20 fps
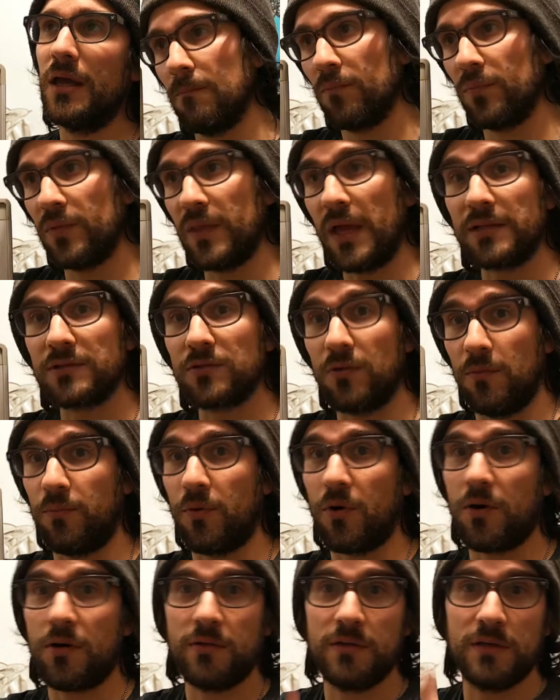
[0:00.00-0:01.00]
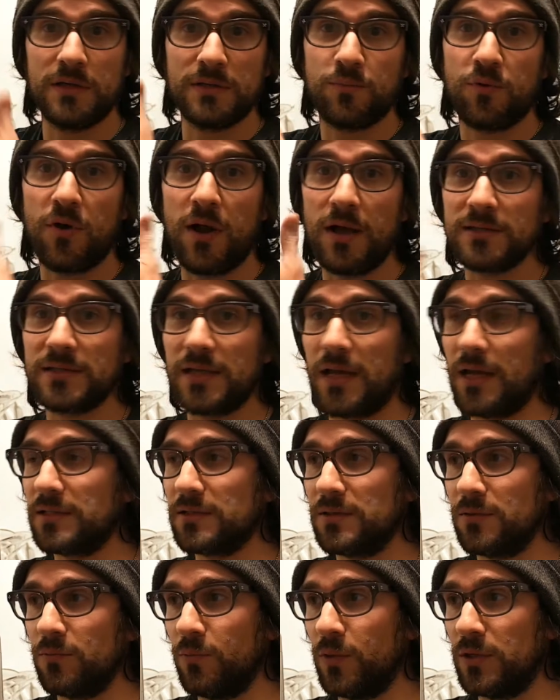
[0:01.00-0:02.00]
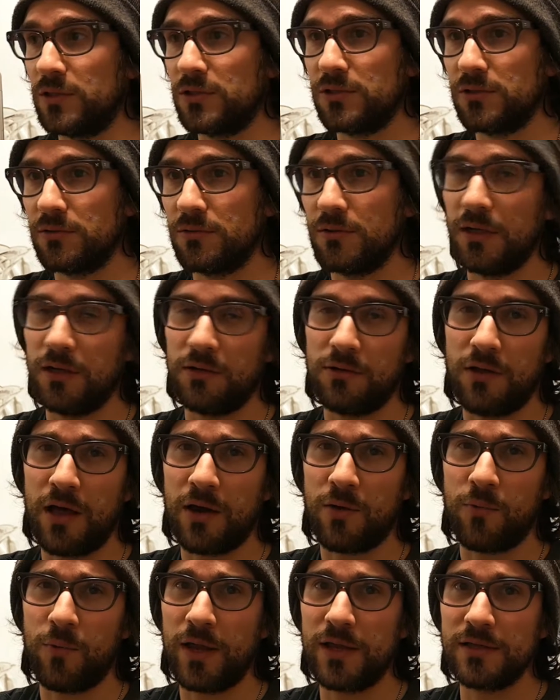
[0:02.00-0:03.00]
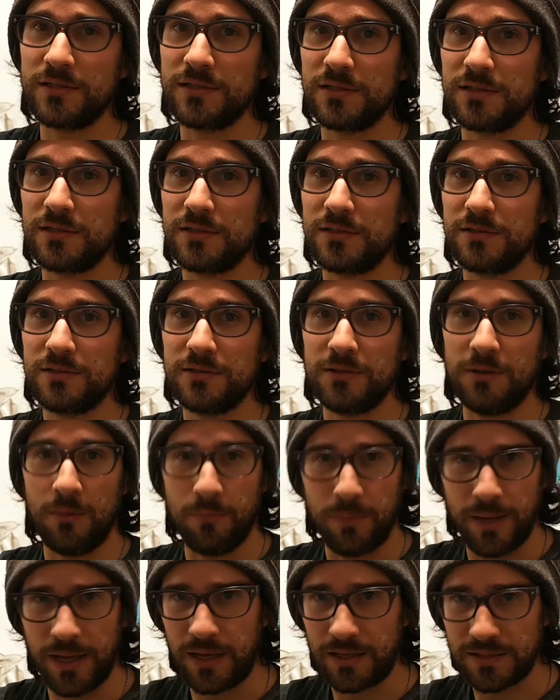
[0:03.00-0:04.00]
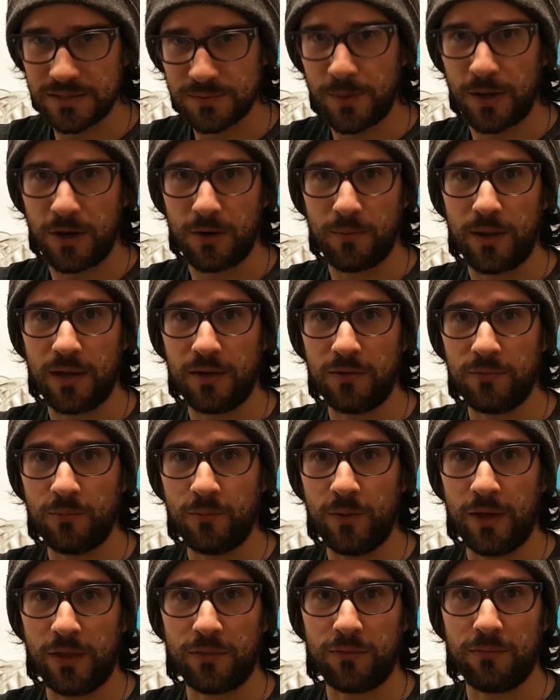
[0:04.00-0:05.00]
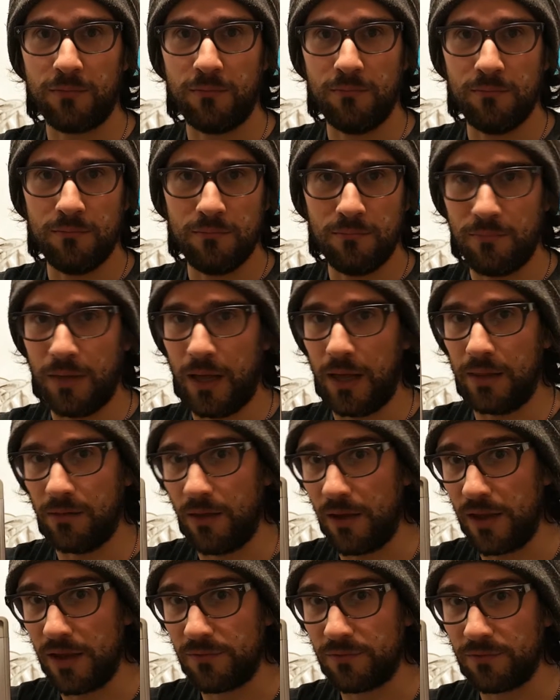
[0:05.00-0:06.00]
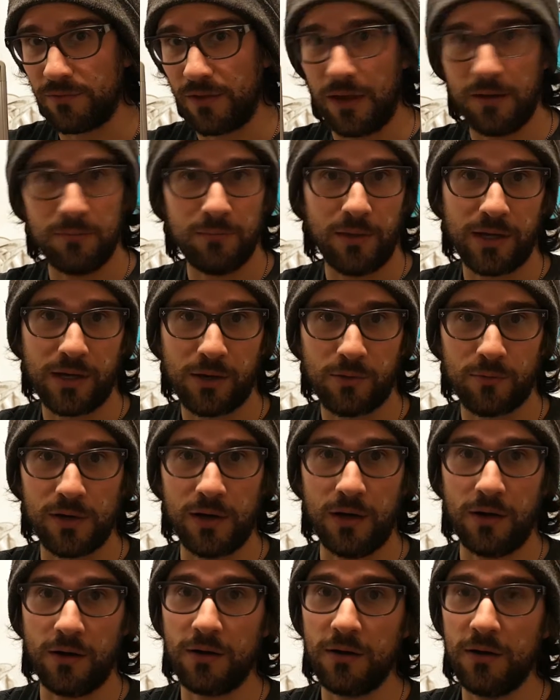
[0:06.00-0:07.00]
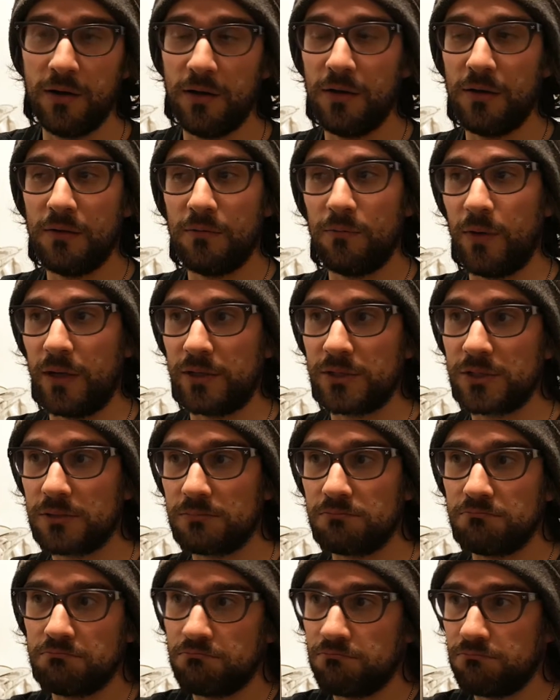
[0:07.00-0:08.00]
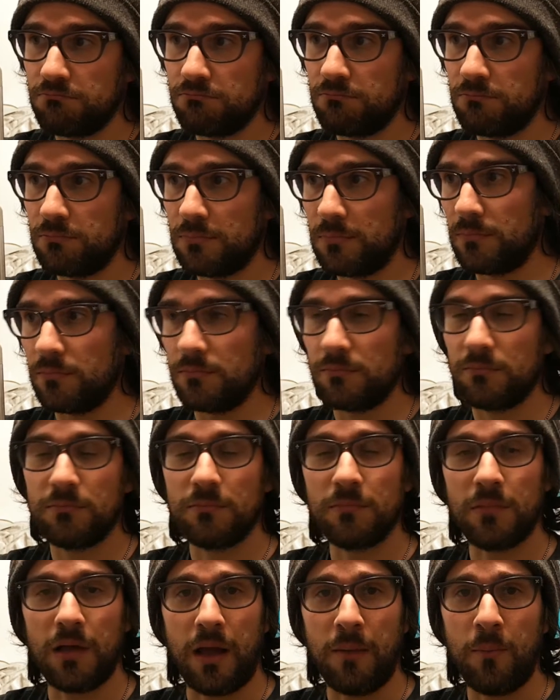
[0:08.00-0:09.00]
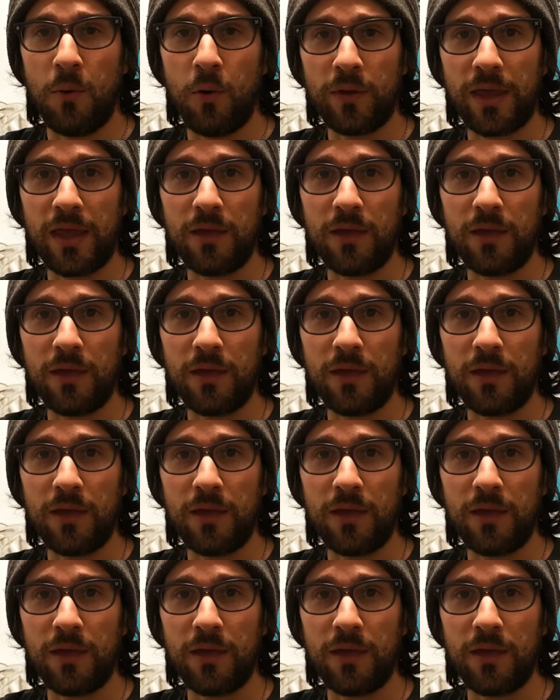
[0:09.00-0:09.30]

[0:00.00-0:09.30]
That's all part of this process, which in a lot of ways is a big experiment with my life and my career, which I'm okay